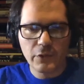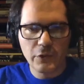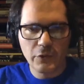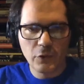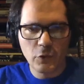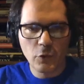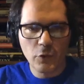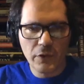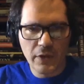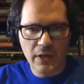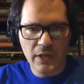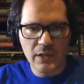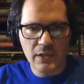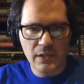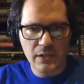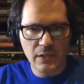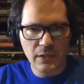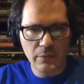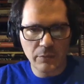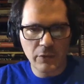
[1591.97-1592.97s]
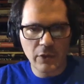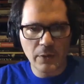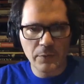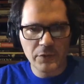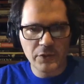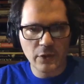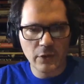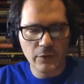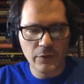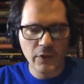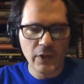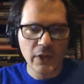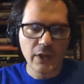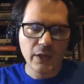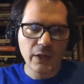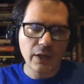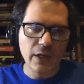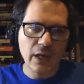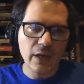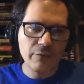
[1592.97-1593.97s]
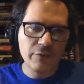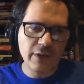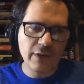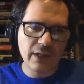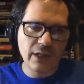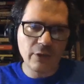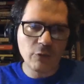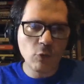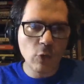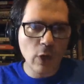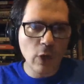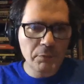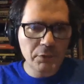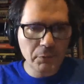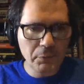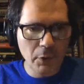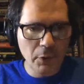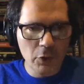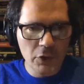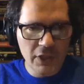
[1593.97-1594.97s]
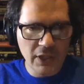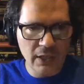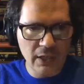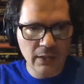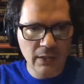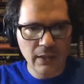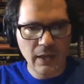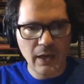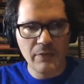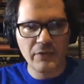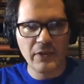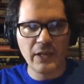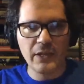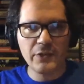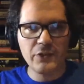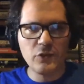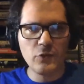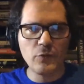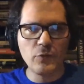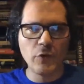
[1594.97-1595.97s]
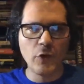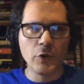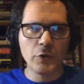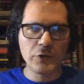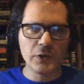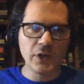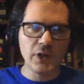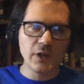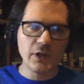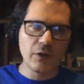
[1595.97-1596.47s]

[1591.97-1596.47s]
do this in terms of everything in one proposal, and then you vote